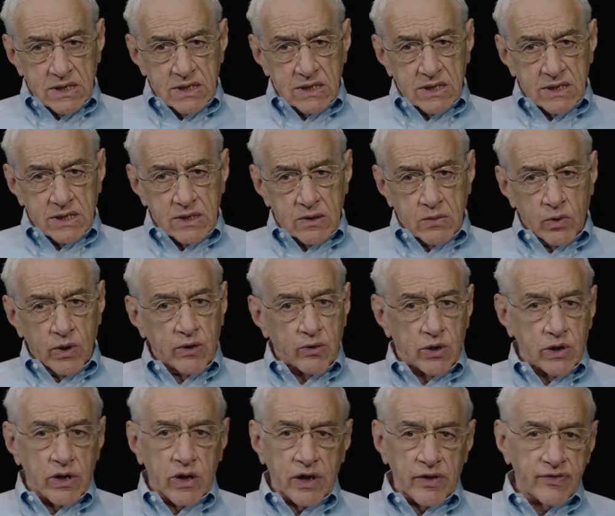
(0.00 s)
we
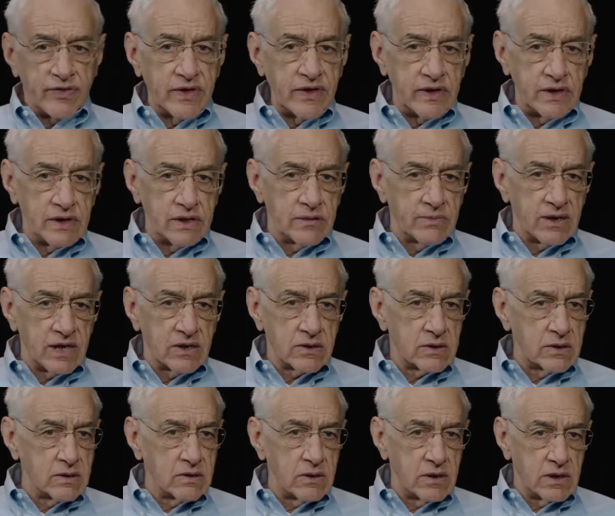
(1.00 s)
were all thinking about
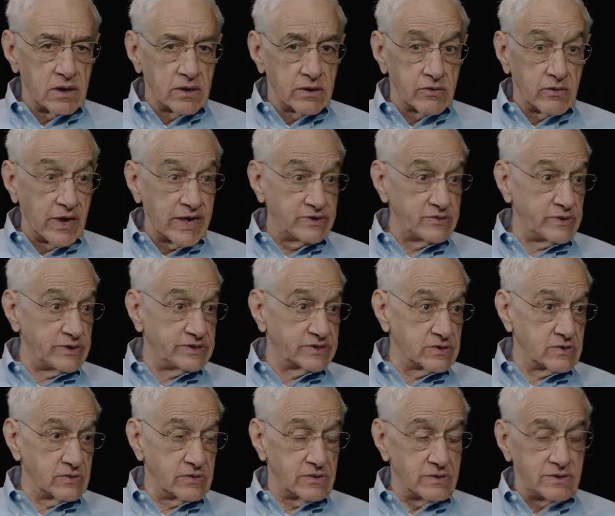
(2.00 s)
graduate
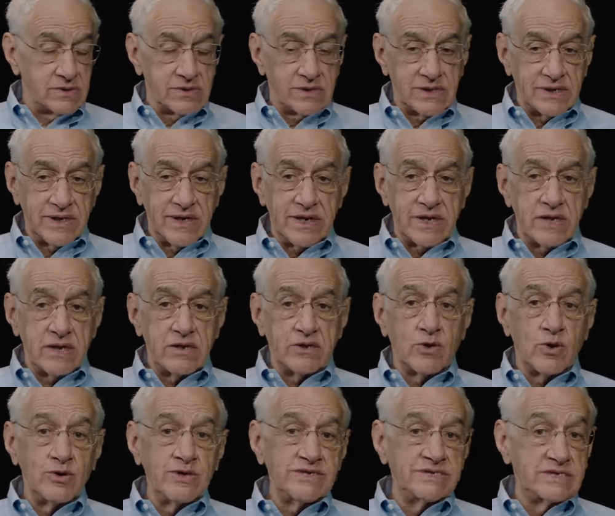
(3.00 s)
school, and
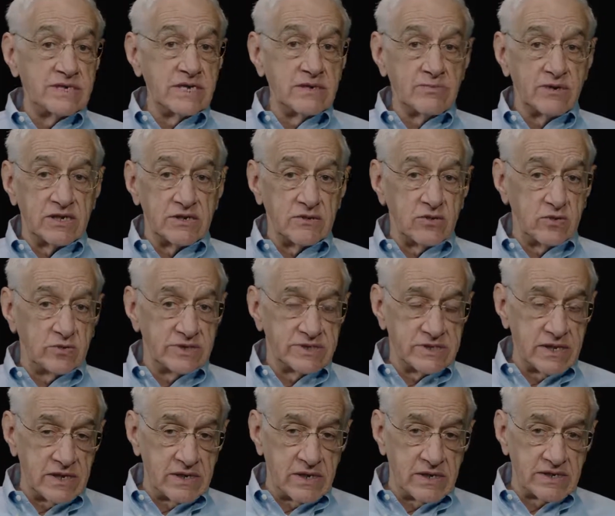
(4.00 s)
Tony Siegmund, who was
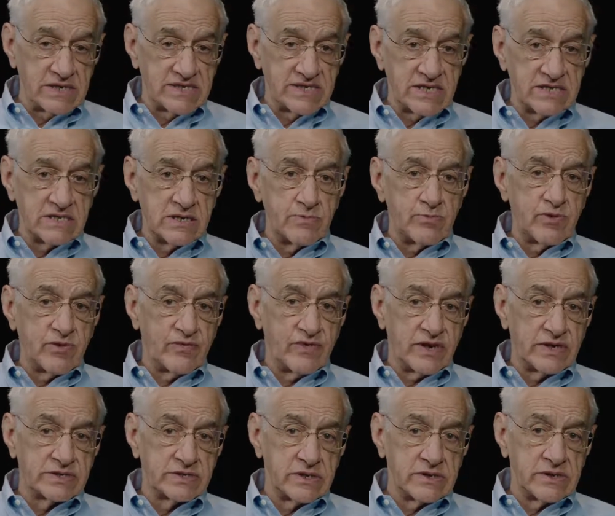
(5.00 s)
then an assistant
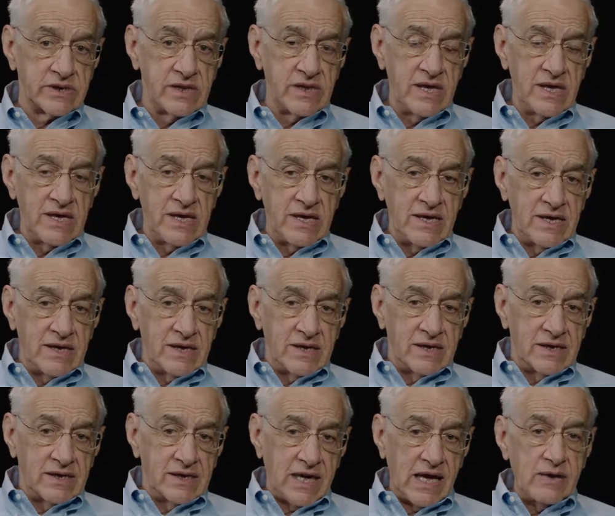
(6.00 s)
professor,
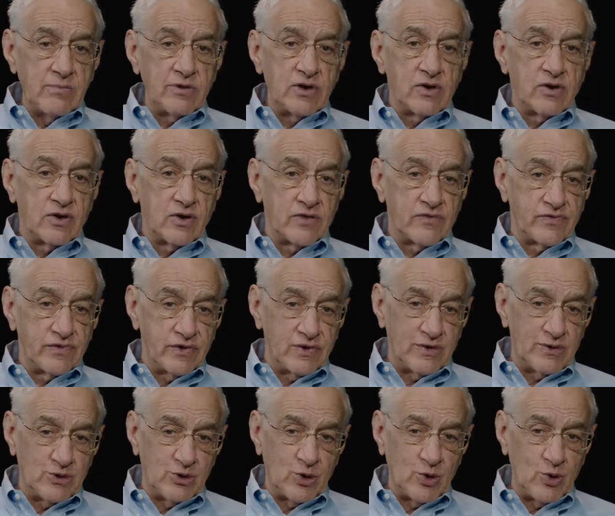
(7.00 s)
came to Harvard
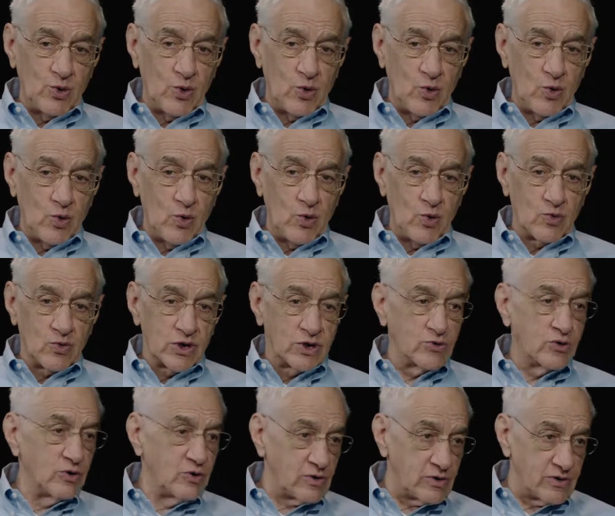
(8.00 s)
to
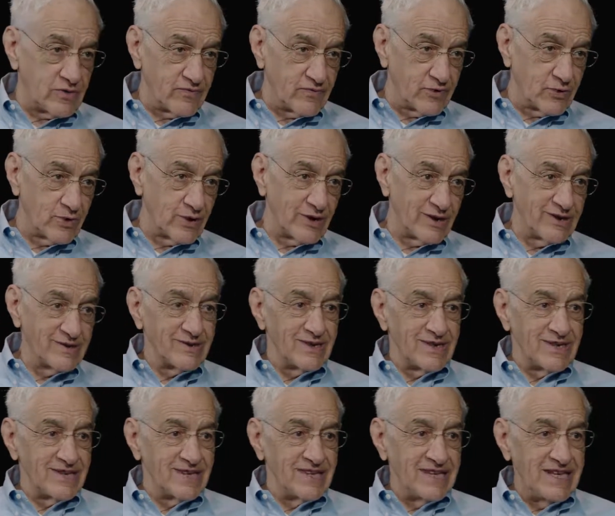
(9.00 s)
recruit for
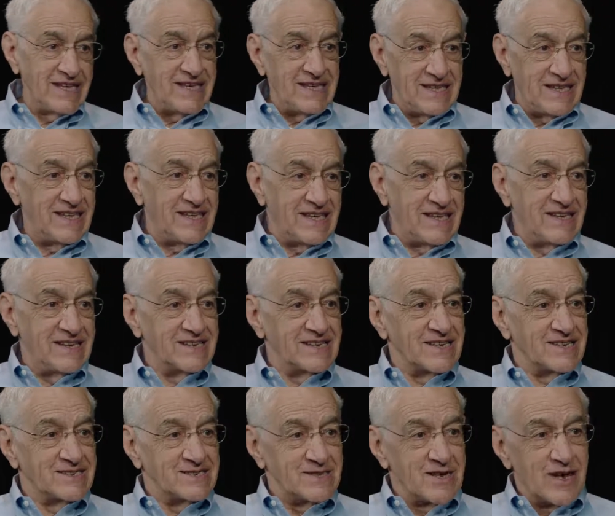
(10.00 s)
EE
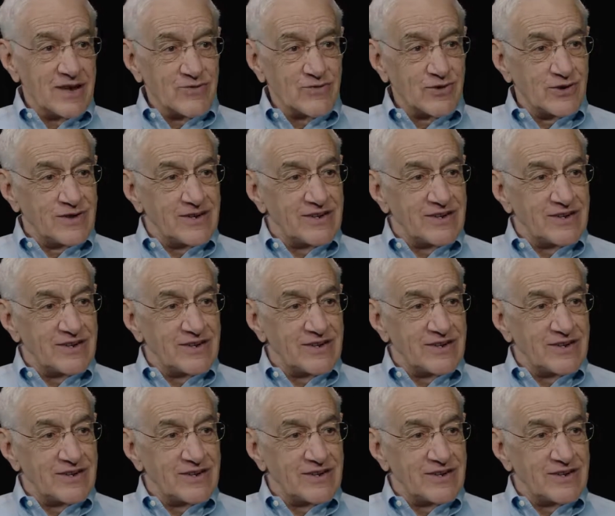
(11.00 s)
at Stanford.